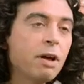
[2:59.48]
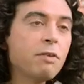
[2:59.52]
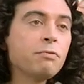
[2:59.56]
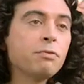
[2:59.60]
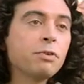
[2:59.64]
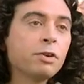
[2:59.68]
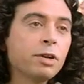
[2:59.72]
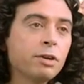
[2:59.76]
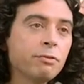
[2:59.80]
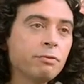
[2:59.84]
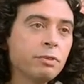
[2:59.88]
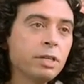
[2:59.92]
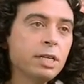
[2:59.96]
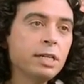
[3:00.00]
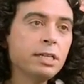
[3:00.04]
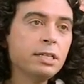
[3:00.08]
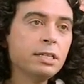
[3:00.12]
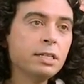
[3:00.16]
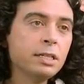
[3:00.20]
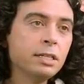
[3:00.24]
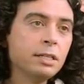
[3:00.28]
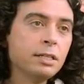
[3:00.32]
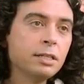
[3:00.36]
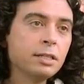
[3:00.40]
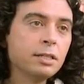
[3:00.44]
if ever I've
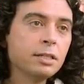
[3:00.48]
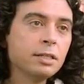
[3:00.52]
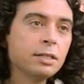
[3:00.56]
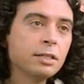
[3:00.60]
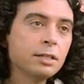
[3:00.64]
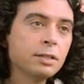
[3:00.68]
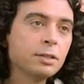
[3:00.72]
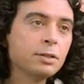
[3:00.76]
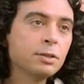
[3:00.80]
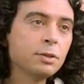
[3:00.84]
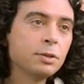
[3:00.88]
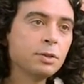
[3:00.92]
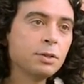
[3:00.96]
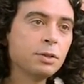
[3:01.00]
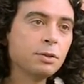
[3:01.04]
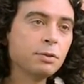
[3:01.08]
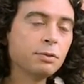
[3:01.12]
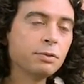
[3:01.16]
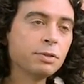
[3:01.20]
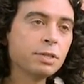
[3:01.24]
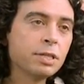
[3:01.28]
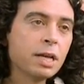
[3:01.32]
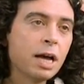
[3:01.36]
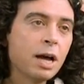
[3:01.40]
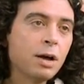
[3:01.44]
needed sort
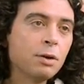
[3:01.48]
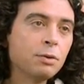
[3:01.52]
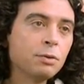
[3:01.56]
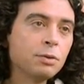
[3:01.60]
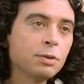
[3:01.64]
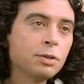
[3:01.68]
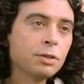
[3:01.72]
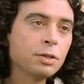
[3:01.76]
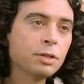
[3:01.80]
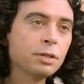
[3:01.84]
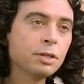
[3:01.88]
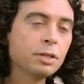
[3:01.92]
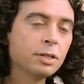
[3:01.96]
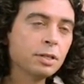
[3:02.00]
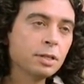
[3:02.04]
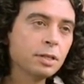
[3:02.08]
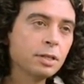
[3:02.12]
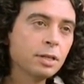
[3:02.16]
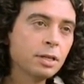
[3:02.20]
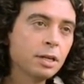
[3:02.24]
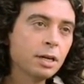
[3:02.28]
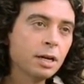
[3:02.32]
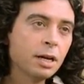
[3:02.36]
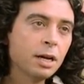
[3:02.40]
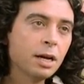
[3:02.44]
of sound
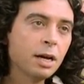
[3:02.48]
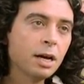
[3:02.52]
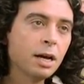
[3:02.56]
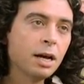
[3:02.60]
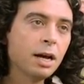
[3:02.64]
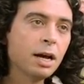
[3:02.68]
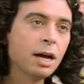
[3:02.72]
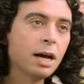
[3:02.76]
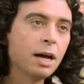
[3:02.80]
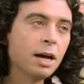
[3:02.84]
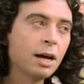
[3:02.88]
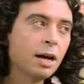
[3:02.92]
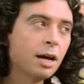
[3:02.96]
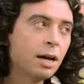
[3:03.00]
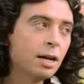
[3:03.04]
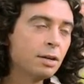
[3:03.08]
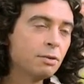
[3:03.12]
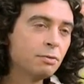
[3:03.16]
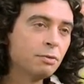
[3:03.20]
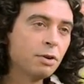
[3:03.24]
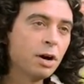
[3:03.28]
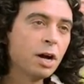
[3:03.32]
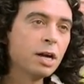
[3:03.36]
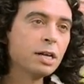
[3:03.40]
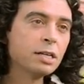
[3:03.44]
uh,
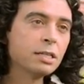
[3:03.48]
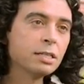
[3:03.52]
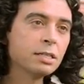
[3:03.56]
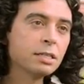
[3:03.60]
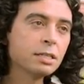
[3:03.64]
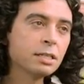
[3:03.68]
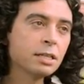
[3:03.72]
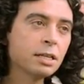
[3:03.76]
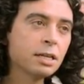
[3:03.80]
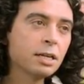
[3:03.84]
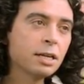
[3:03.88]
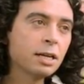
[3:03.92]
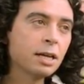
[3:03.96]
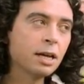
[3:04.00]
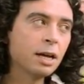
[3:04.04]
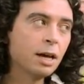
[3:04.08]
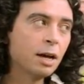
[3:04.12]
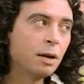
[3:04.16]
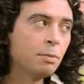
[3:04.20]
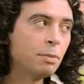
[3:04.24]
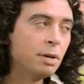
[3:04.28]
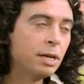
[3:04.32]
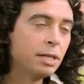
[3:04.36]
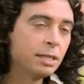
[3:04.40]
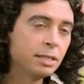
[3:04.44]
advice.
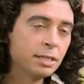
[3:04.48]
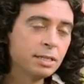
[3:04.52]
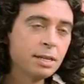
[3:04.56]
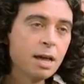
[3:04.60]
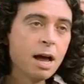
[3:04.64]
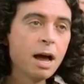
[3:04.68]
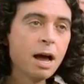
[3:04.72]
Um, it's